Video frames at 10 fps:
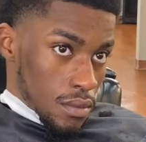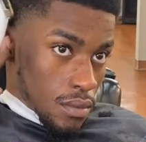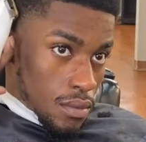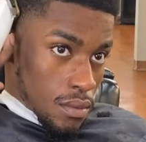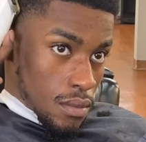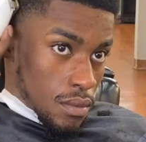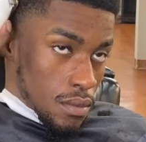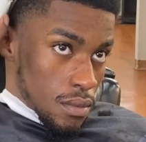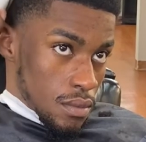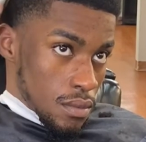just groom his
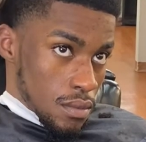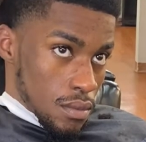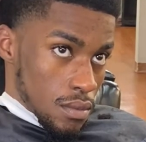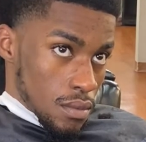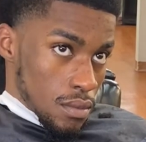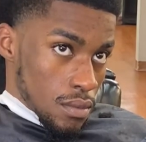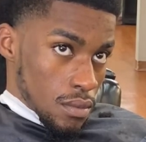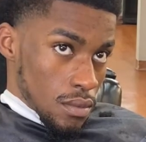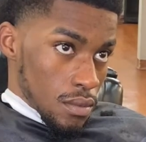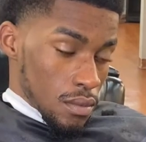eyebrows.
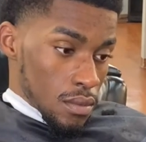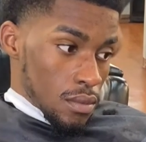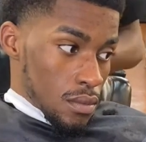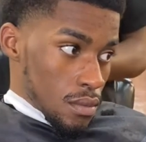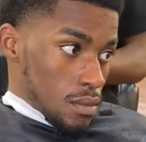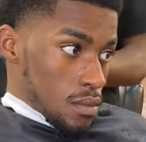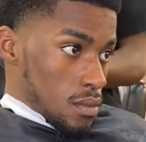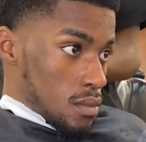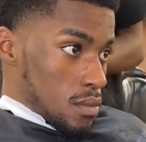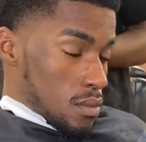
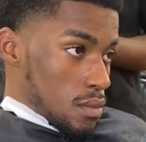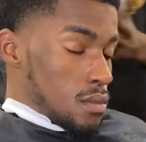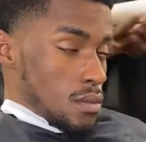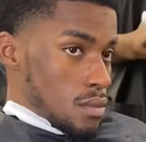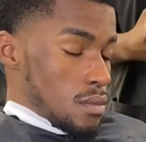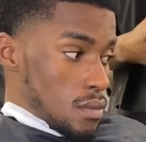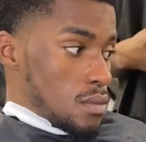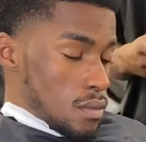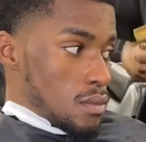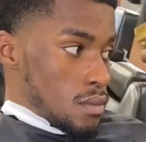And we're gonna go
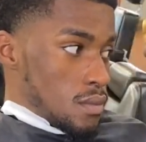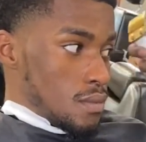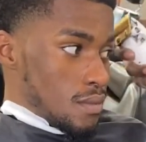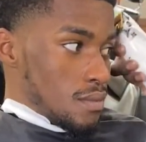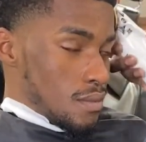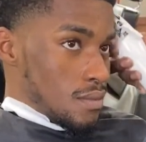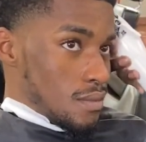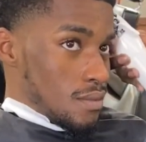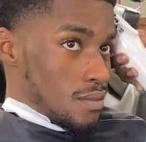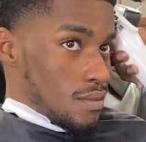and just shape up
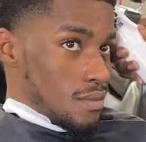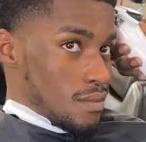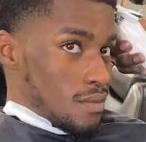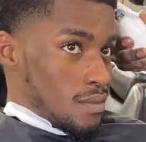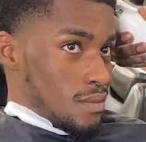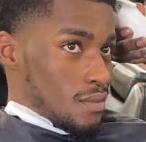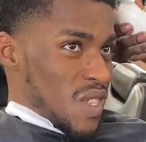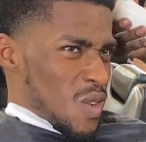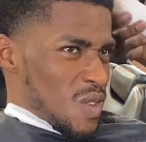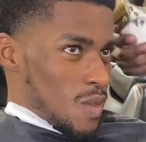the fro.
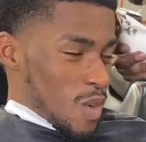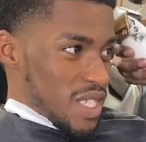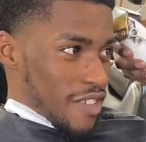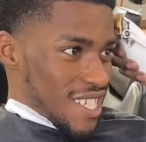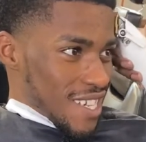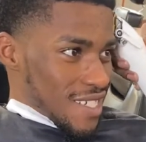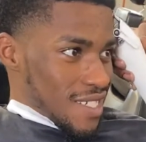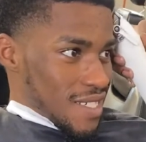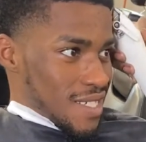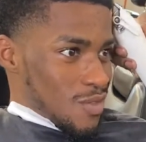Make sure
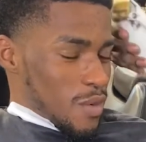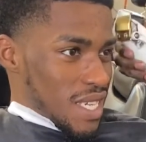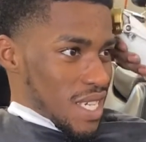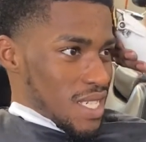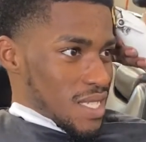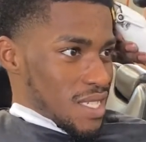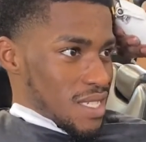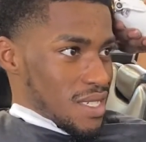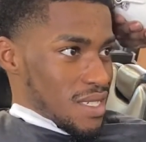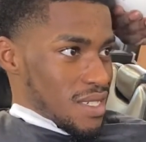everything is nice and neat.
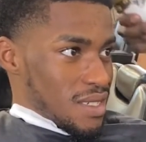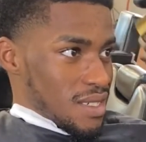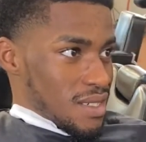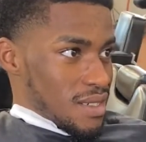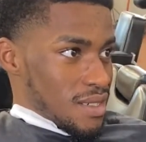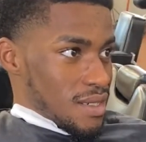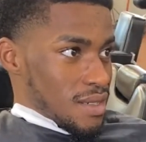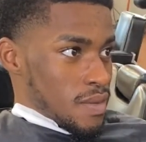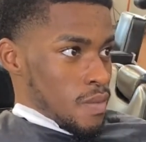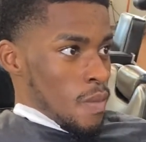
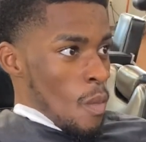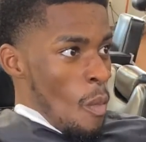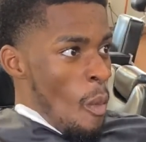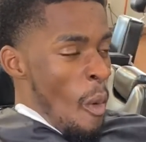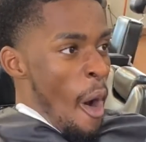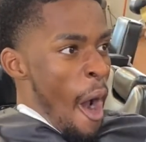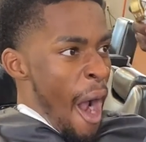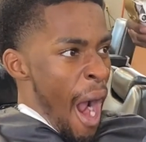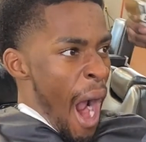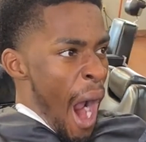You know, just
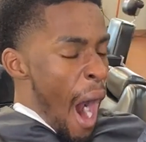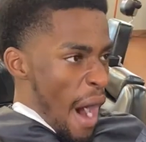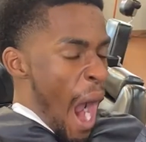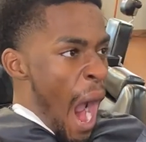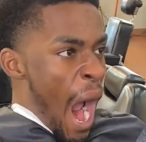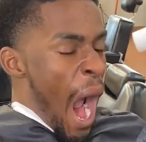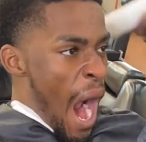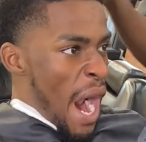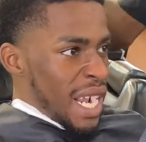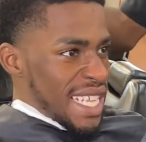it's all
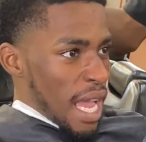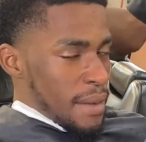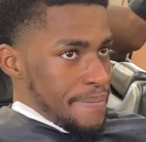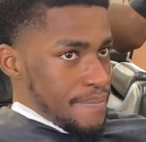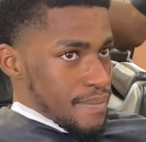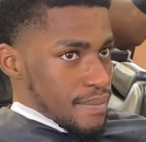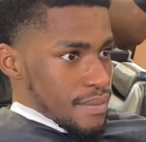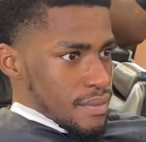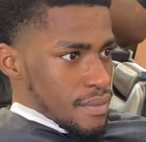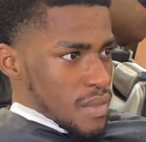about the details. Like I
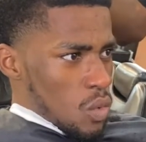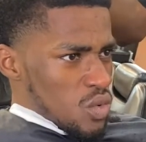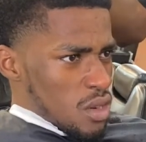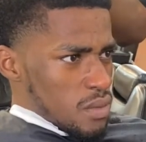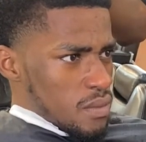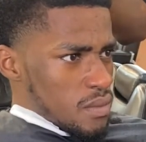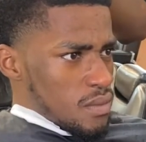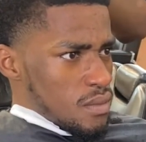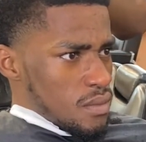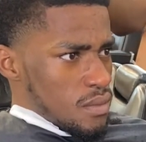said, preserving the
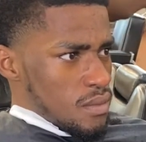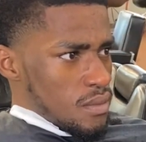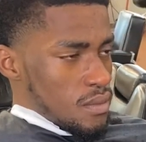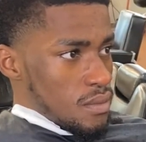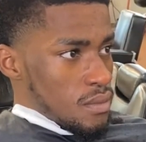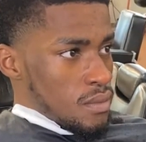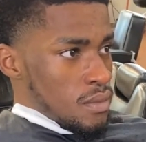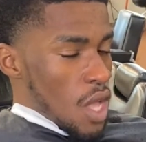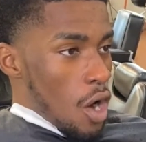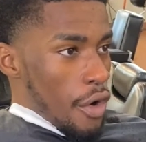haircut, making the haircut
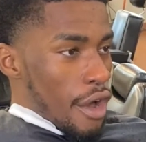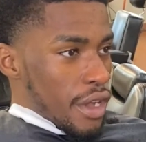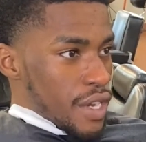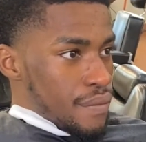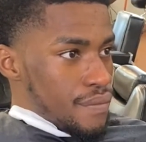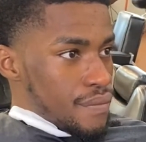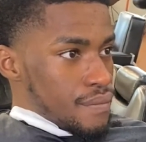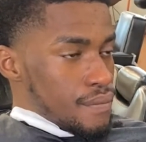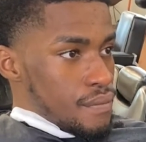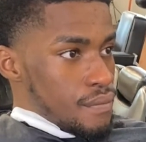last as long as possible.